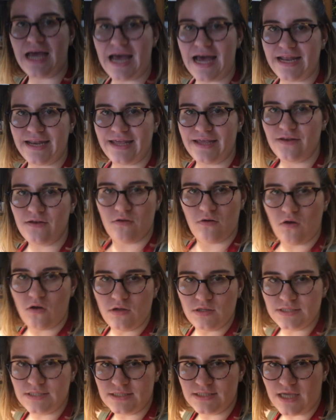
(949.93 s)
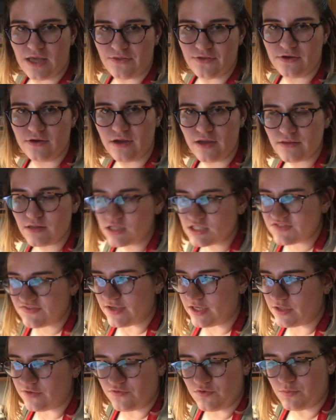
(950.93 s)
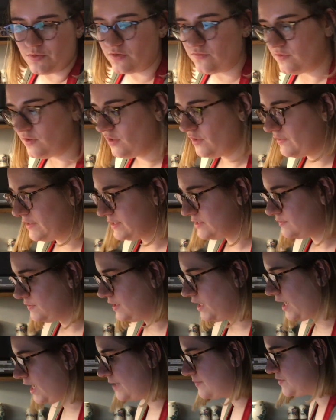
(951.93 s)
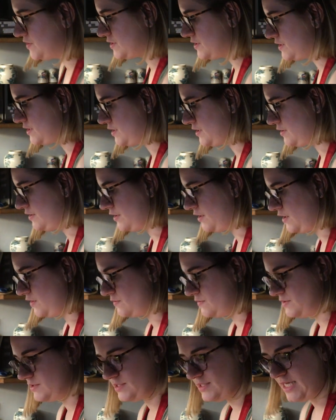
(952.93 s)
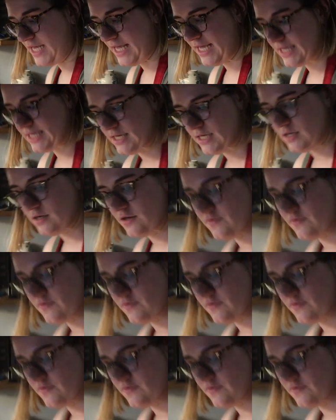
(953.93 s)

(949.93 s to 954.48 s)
add it all together, and that's fine if you want to follow the recipe. I'm just, taking